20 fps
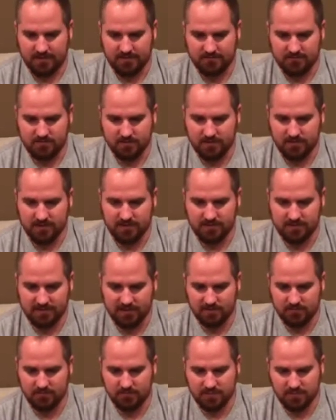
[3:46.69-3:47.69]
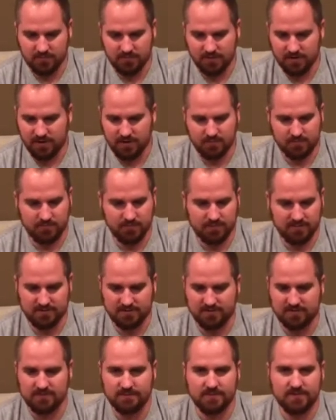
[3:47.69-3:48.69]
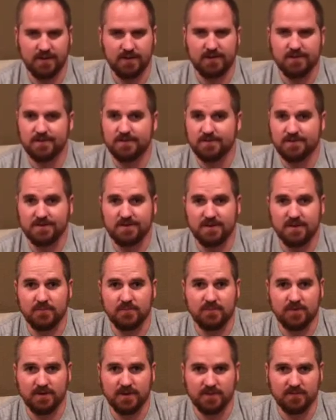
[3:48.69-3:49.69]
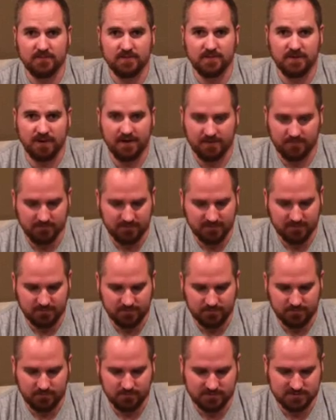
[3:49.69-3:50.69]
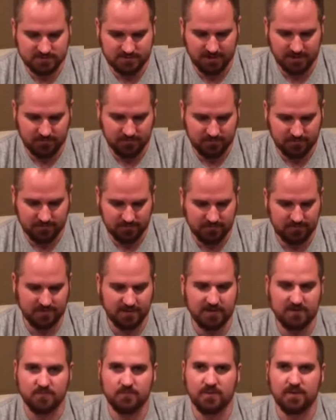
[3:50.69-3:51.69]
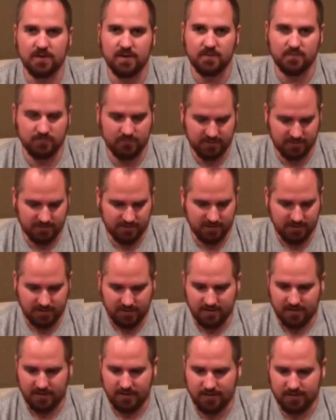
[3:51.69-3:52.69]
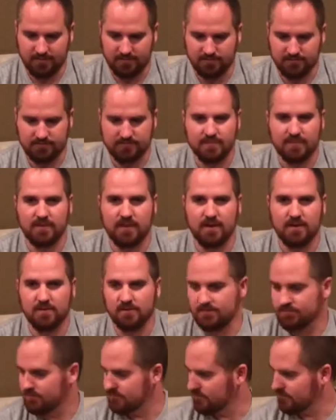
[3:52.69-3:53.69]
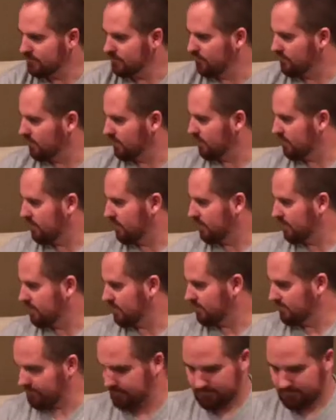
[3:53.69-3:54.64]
For me, it's getting pretty beat up, but it still kind of does the same thing every time. It gets a little more stable as it gets beat up, but I don't know, pretty good disc.